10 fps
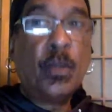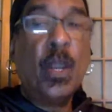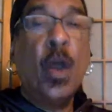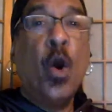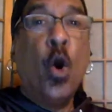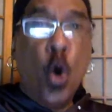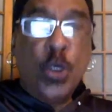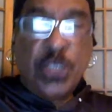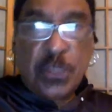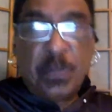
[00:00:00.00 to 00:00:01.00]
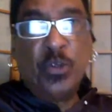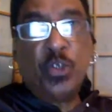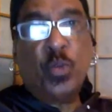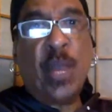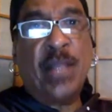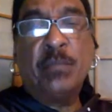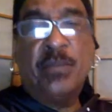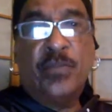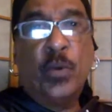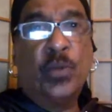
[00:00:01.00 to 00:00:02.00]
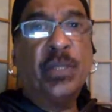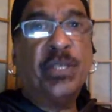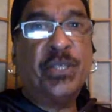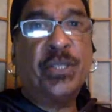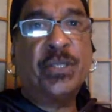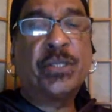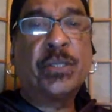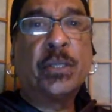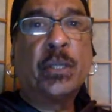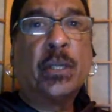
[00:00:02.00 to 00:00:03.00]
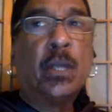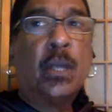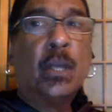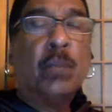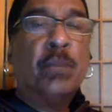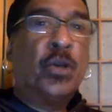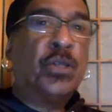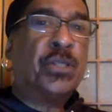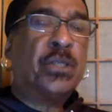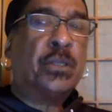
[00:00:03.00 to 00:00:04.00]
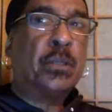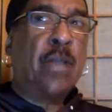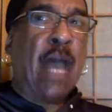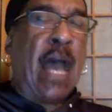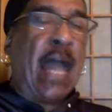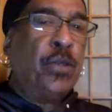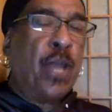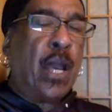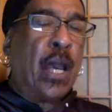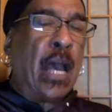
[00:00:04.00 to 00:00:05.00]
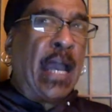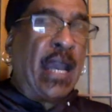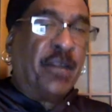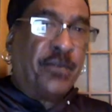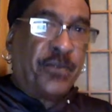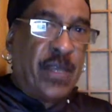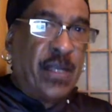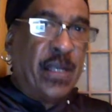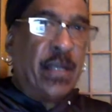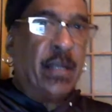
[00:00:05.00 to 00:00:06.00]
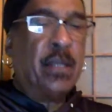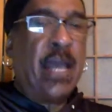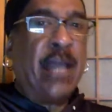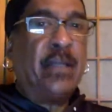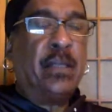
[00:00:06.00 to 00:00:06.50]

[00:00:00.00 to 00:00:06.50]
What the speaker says: on Spirituality Before Religions, because I had a feeling that